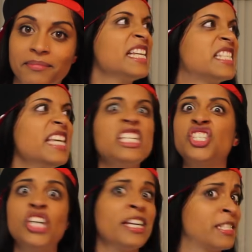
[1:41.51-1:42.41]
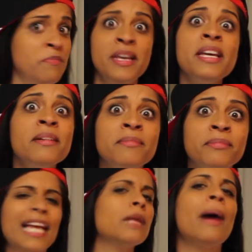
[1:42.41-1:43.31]
Is this just me?
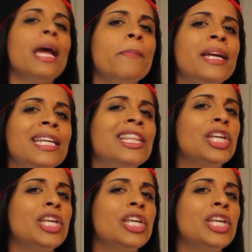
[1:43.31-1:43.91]
Like, in my opinion,